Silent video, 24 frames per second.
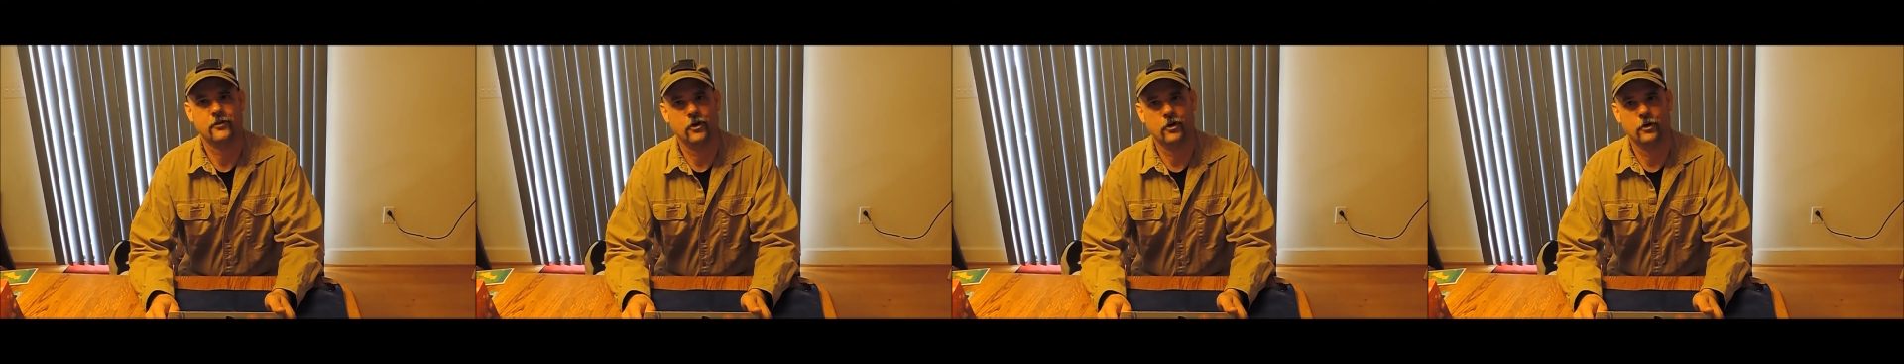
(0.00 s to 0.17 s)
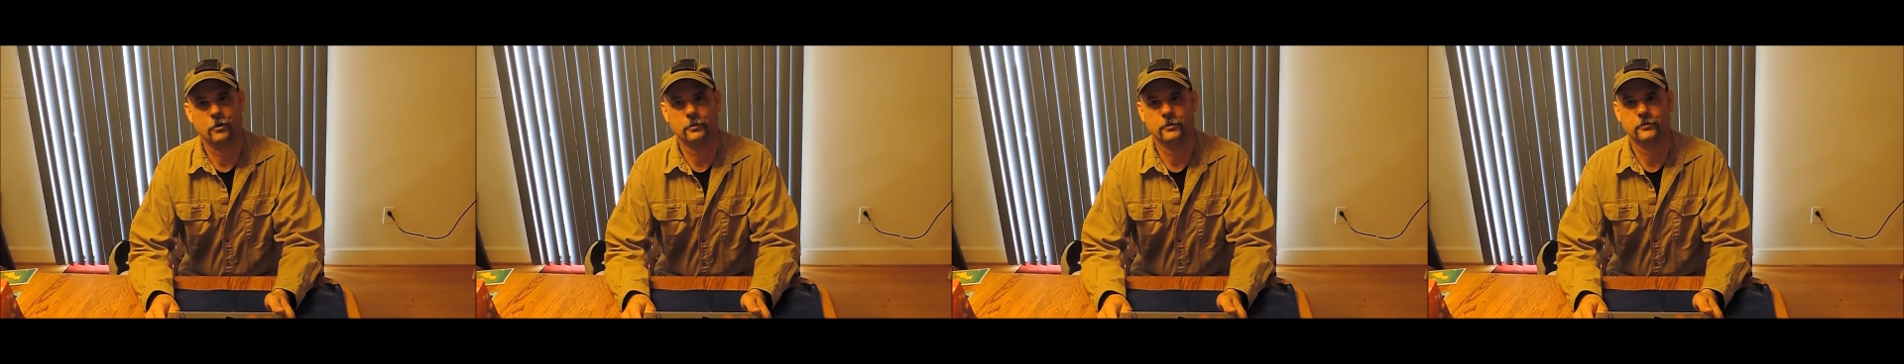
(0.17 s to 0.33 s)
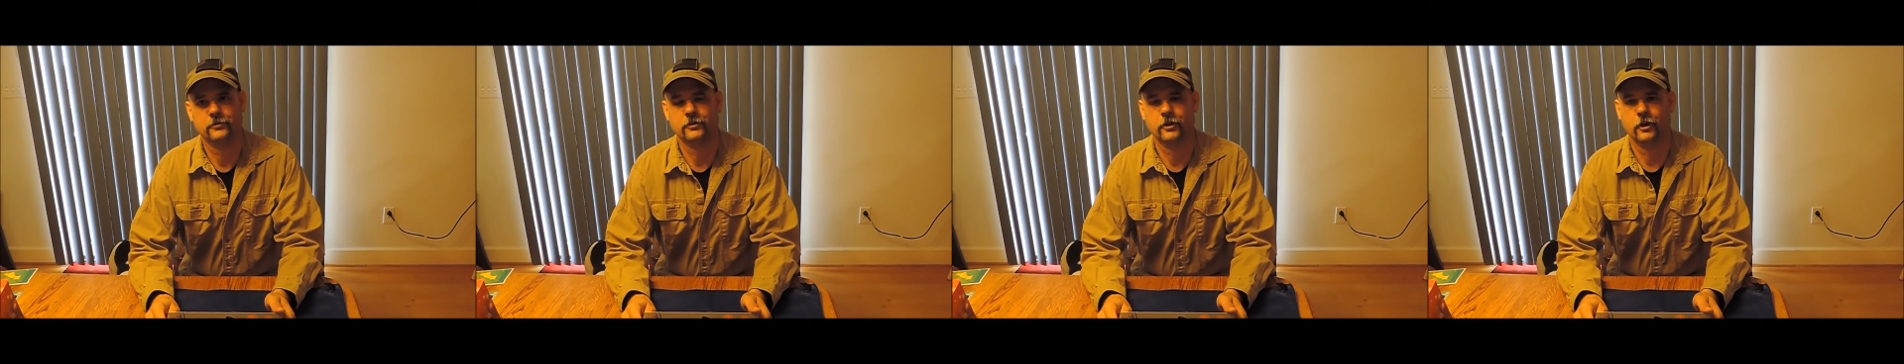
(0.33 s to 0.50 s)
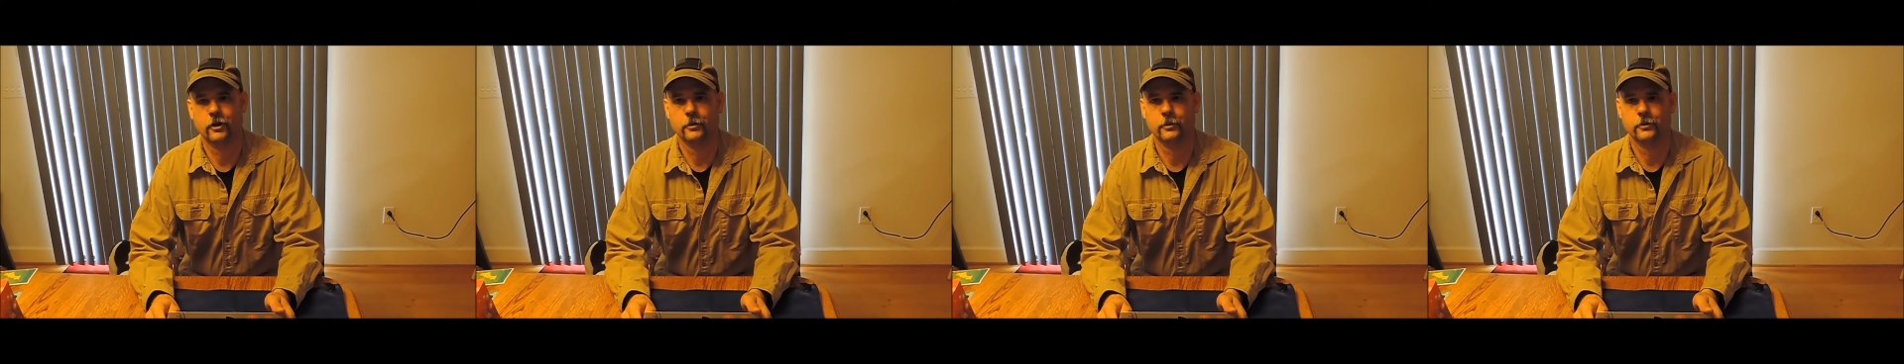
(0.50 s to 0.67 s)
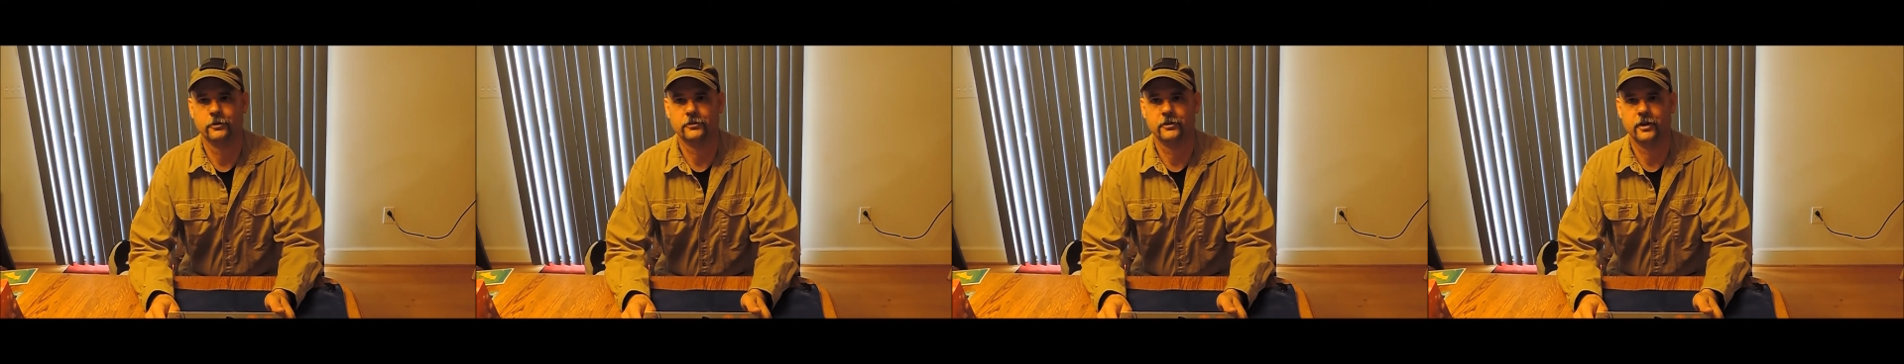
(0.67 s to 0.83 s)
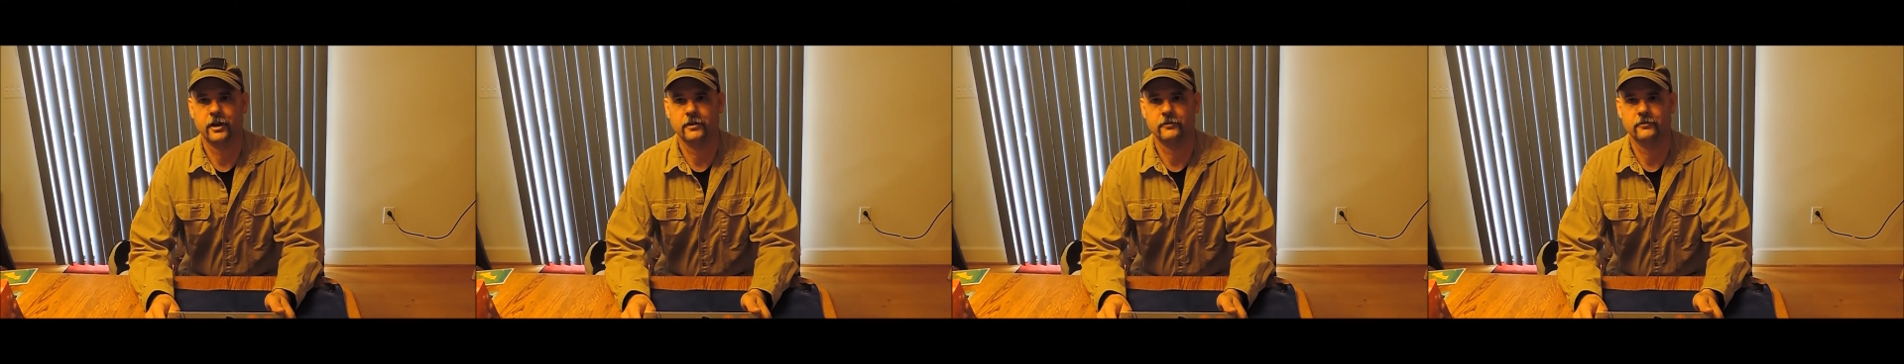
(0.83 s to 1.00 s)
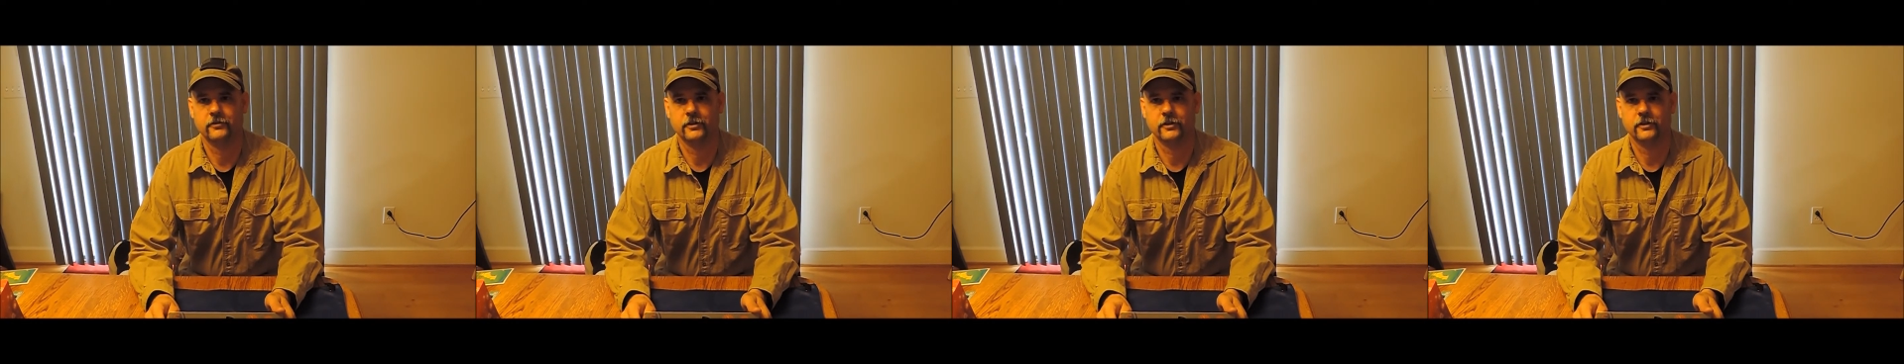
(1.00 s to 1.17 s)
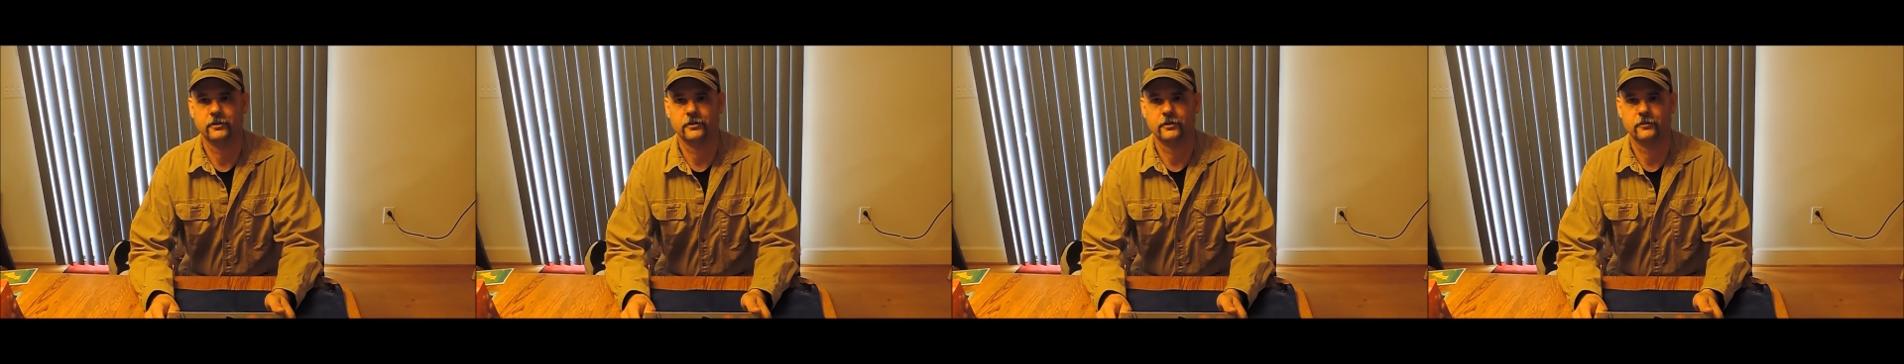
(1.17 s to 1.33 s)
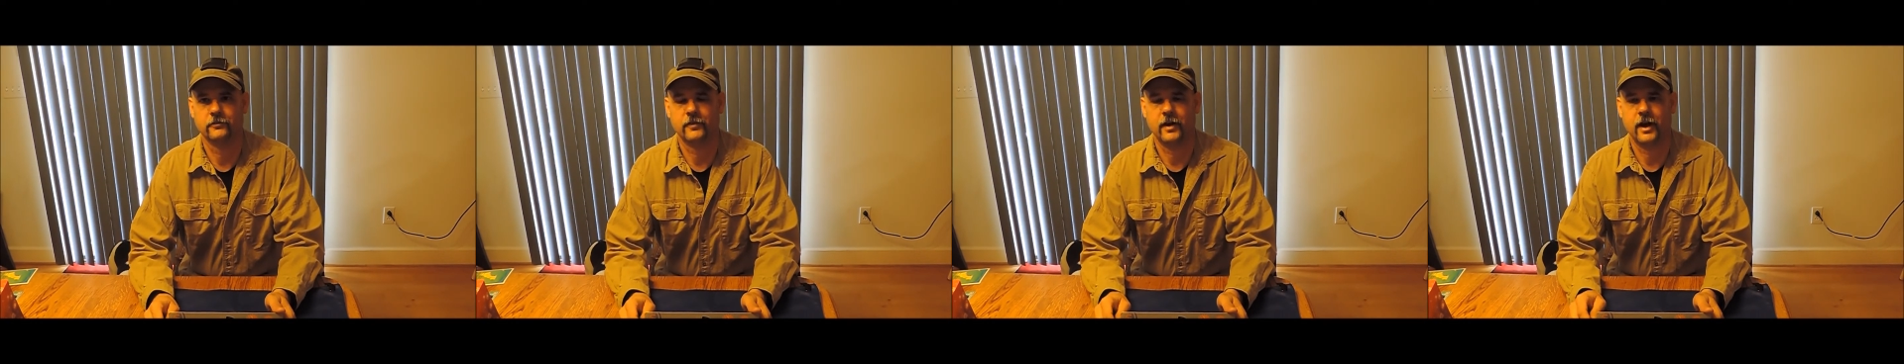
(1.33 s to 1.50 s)
home of global safety
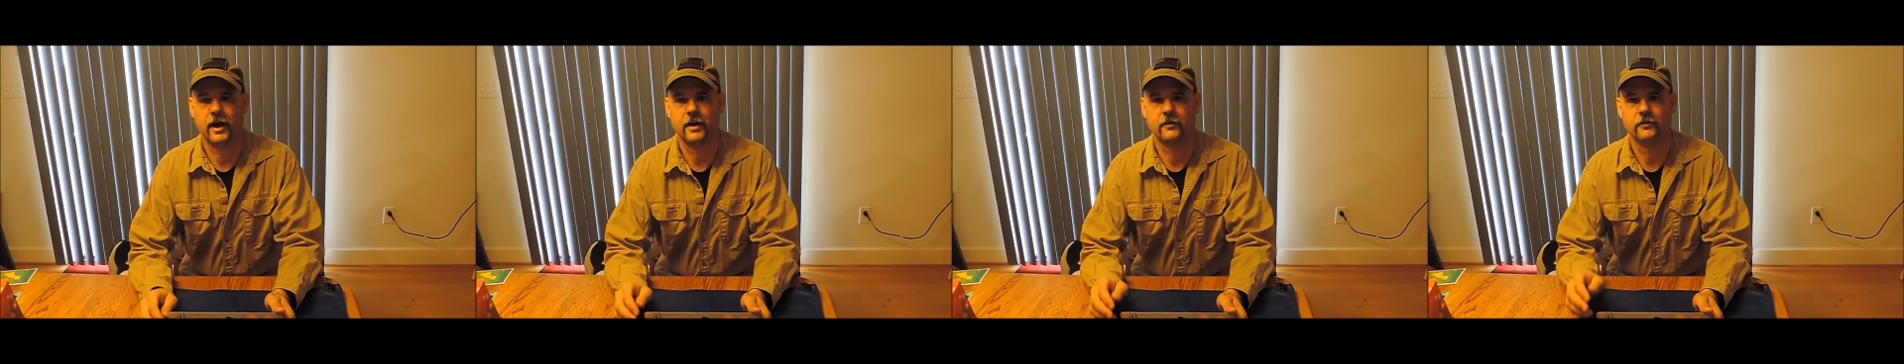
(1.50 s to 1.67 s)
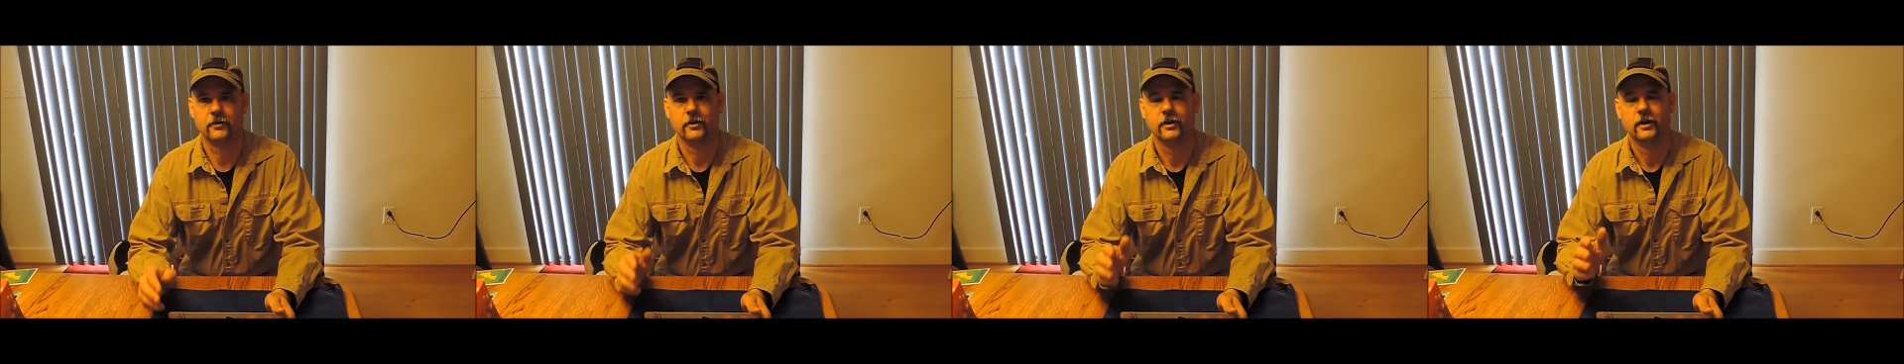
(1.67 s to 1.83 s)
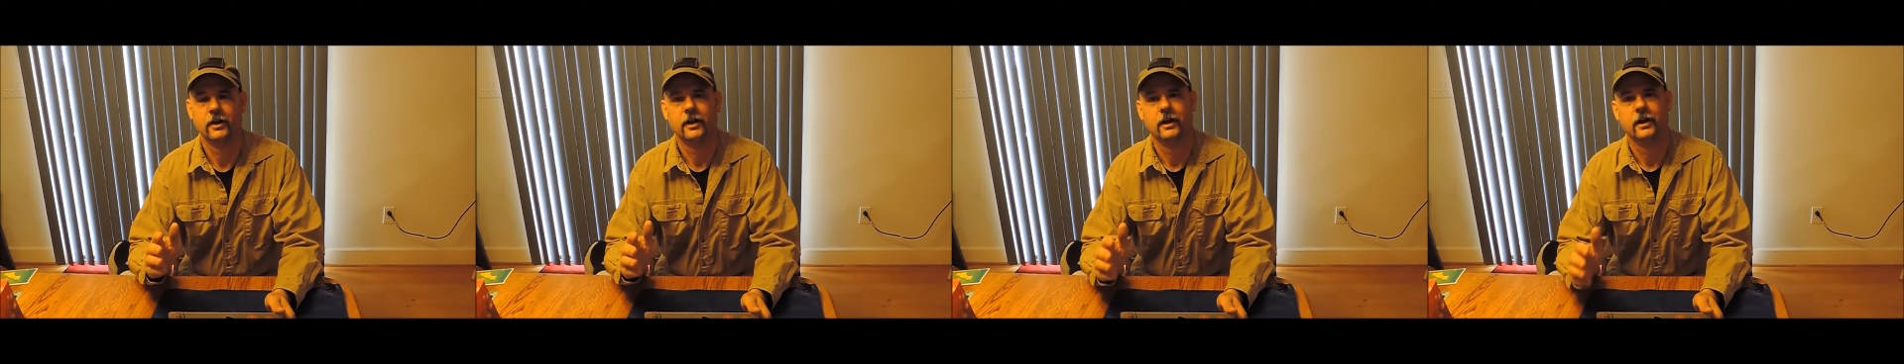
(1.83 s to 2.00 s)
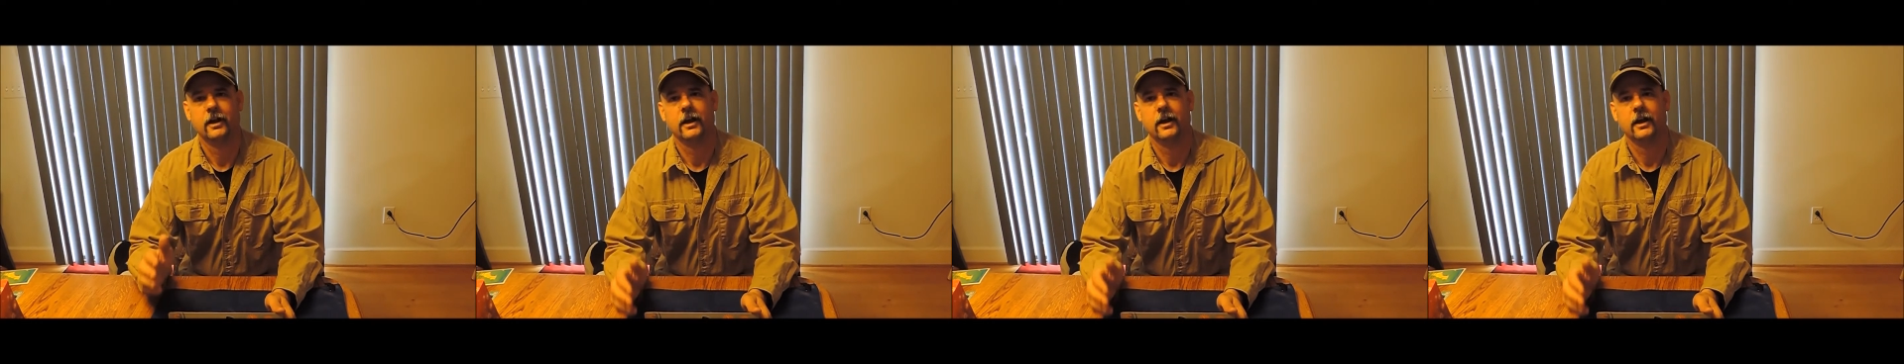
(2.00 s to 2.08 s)
and survival.